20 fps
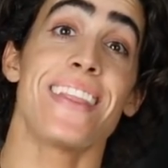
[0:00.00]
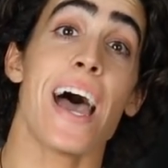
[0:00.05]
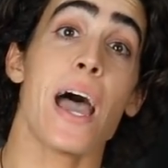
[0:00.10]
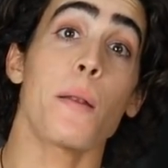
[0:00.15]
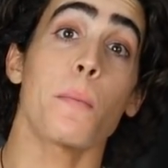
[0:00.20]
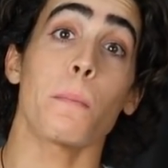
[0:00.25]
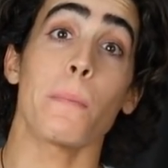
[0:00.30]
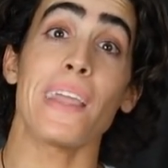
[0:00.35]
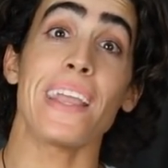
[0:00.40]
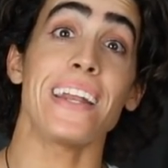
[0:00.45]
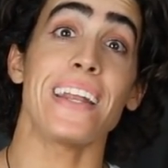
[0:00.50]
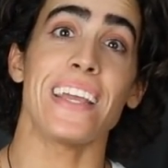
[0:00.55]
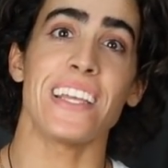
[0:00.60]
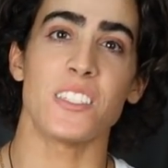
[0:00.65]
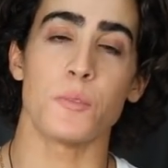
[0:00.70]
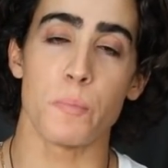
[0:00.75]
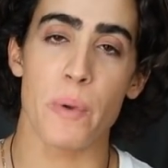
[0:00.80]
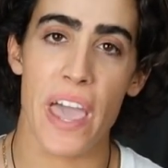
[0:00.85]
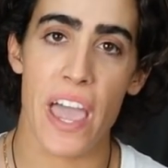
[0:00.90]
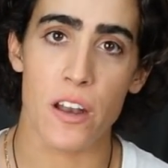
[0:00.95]
that meat
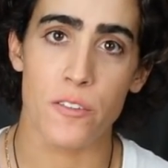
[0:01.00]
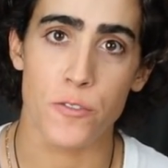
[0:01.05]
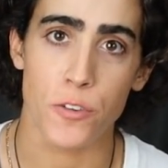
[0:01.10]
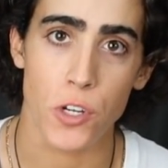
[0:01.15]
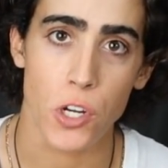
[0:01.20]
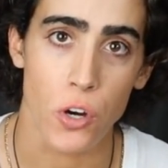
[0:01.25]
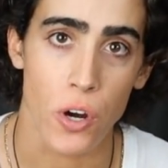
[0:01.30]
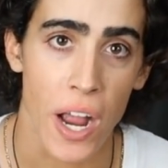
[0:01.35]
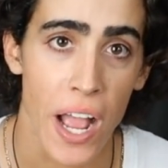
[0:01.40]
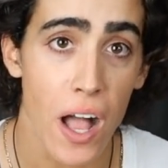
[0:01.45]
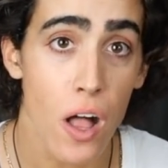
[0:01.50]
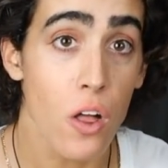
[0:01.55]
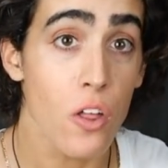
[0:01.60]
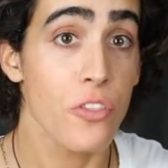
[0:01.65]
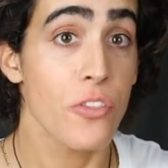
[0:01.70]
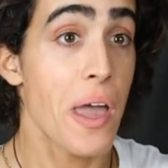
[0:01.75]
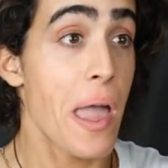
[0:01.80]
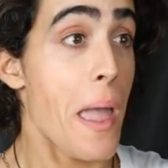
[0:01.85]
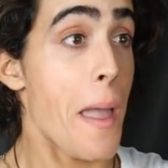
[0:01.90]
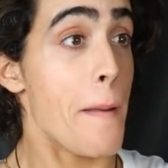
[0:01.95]
is bad for your
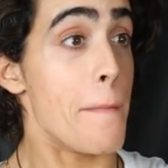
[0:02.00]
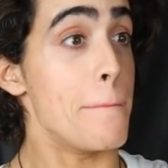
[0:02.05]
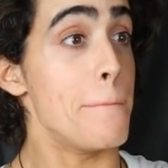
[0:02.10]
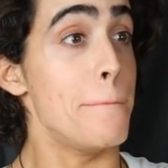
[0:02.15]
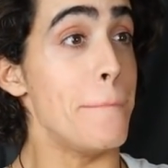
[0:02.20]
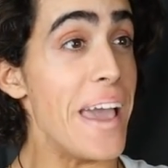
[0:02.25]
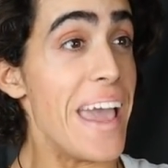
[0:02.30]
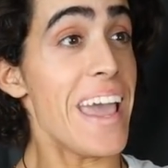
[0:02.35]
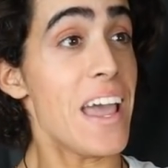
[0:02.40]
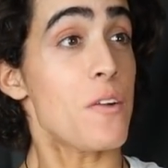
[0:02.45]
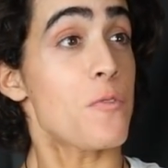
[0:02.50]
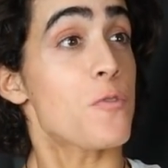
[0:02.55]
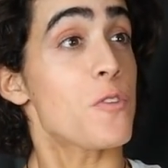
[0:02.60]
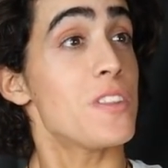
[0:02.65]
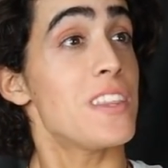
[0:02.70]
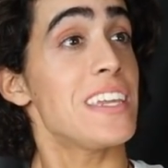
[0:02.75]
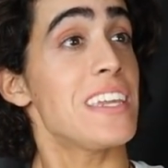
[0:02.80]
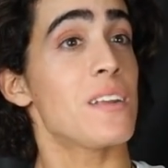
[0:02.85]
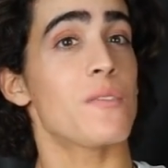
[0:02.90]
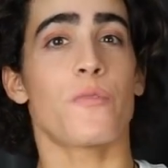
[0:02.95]
health, bad
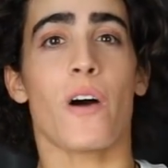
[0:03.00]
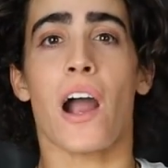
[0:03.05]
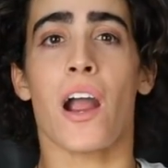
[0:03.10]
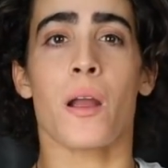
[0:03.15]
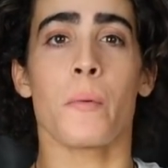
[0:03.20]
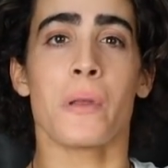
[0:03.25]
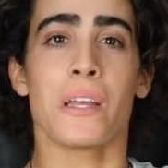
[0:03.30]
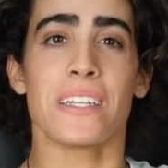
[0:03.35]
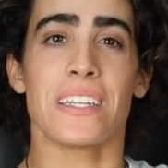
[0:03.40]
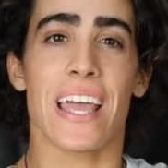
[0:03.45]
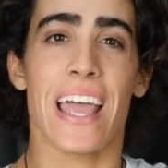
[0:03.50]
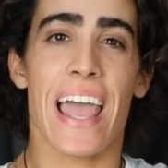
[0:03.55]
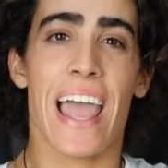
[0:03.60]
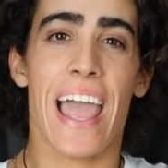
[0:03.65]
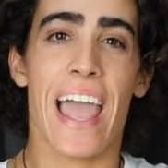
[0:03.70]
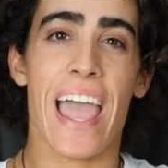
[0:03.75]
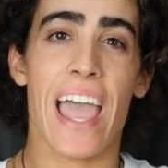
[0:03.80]
for the environment,